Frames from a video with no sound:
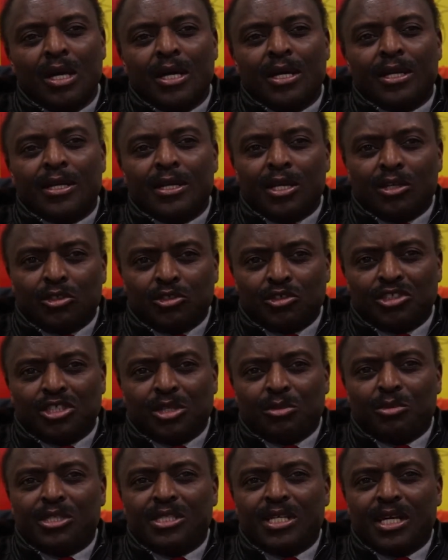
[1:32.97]
Nelson
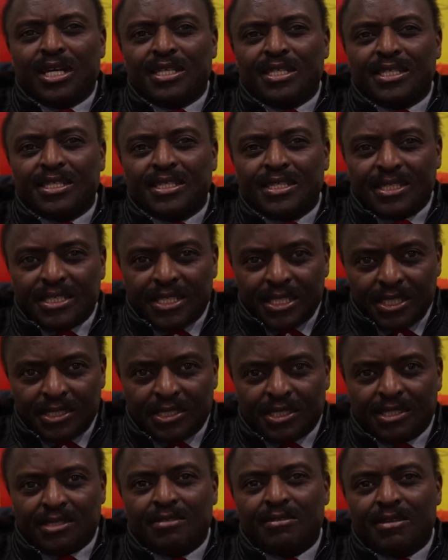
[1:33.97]
Chamisa
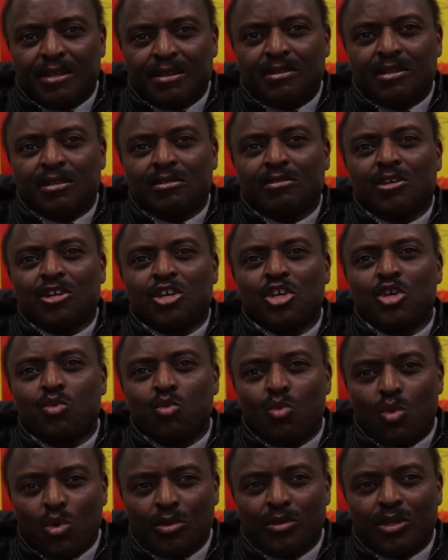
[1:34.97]
insisted that he
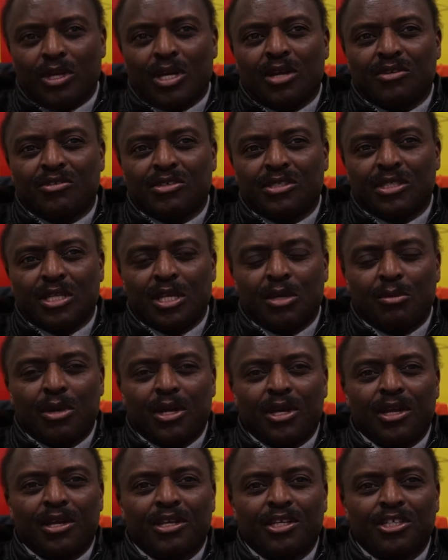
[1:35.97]
won the country's
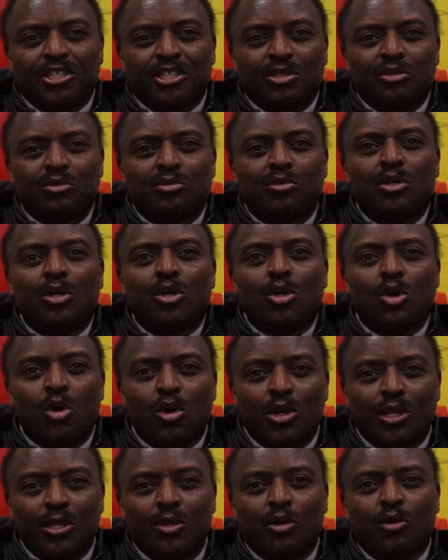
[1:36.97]
landmark election,
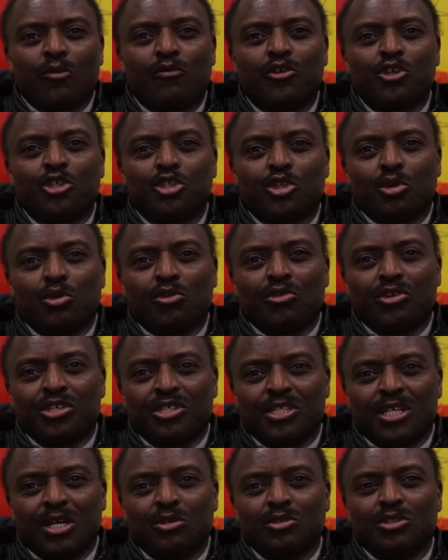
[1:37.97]
calling the official
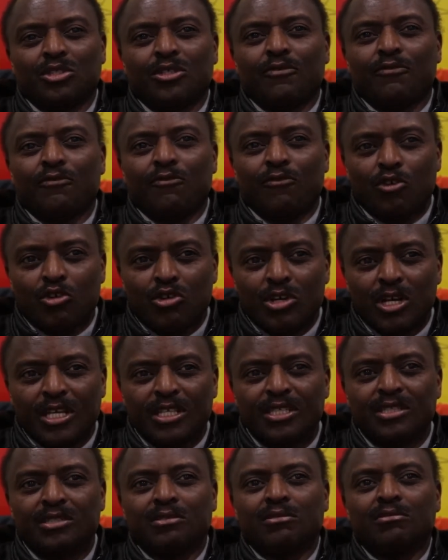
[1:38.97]
results
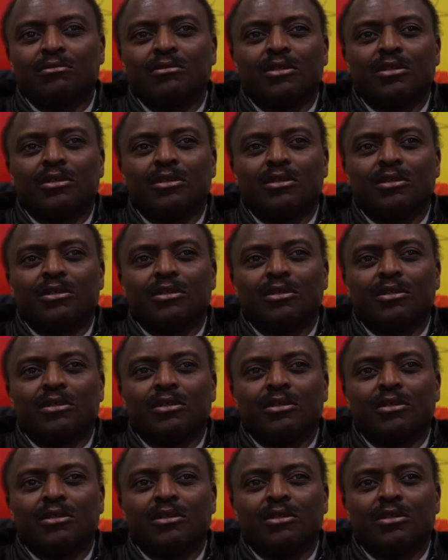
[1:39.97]
fraudulent,